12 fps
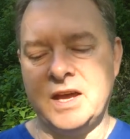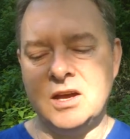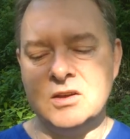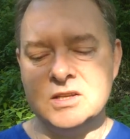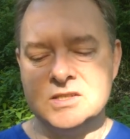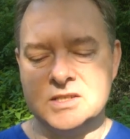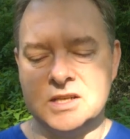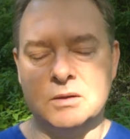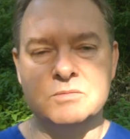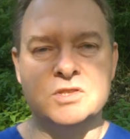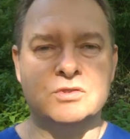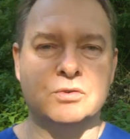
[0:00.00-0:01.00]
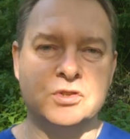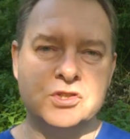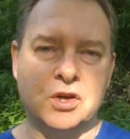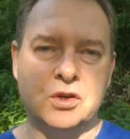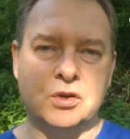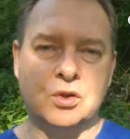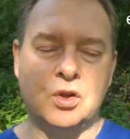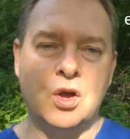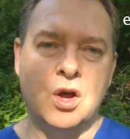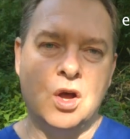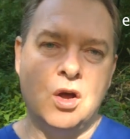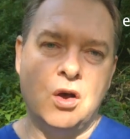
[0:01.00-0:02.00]
hours comes to a total
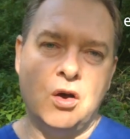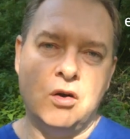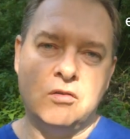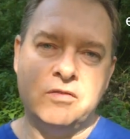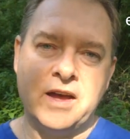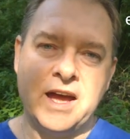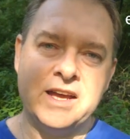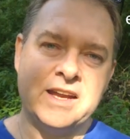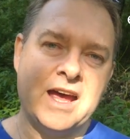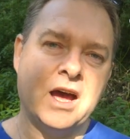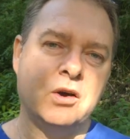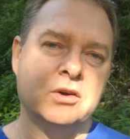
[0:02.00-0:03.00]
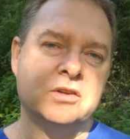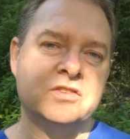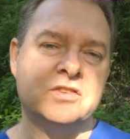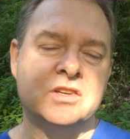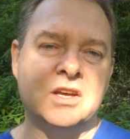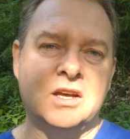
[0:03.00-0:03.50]
of 8 hours